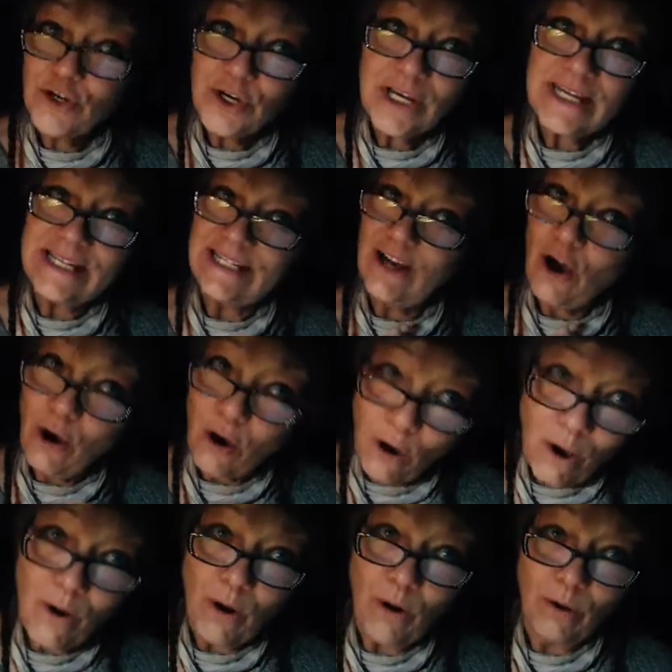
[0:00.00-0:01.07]
took it
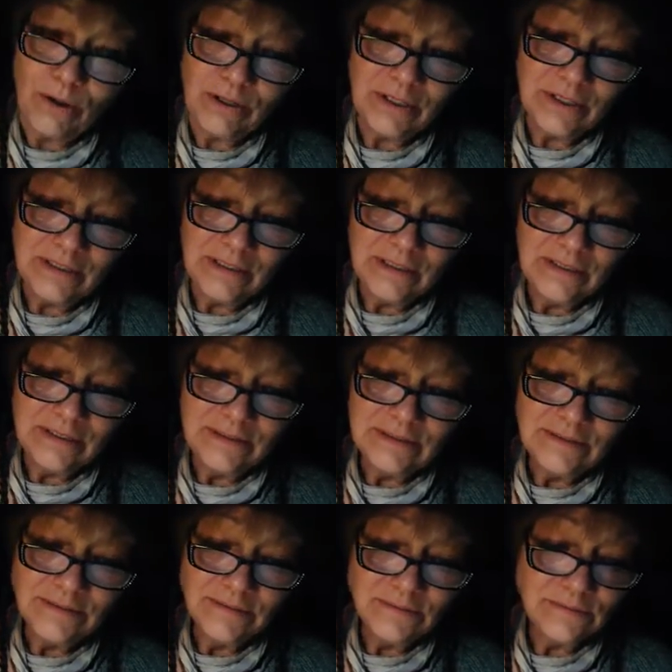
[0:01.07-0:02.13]
all
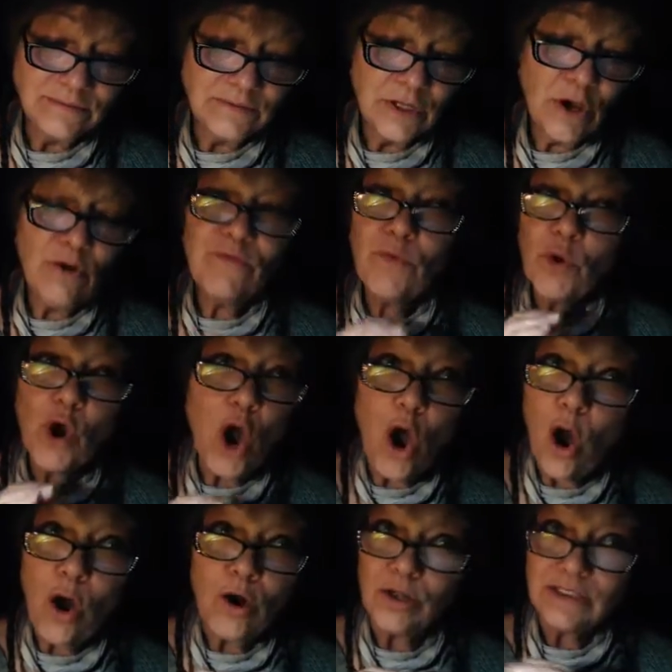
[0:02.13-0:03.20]
for
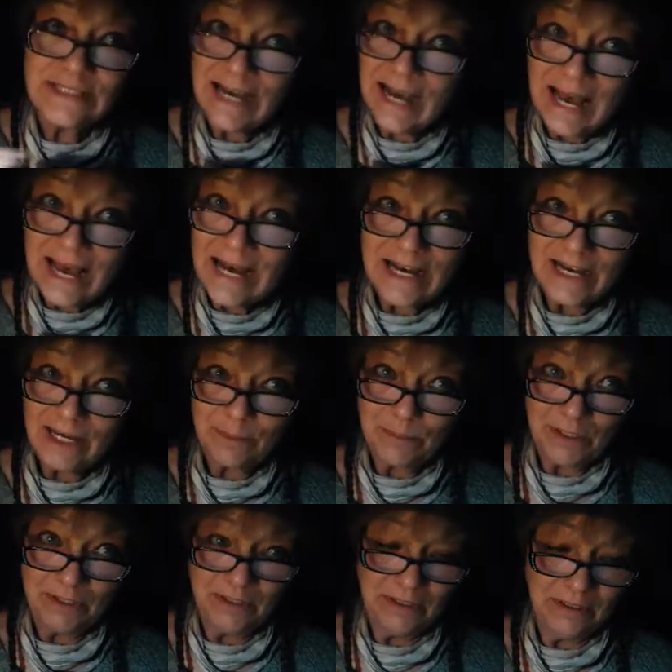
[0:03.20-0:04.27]
all time.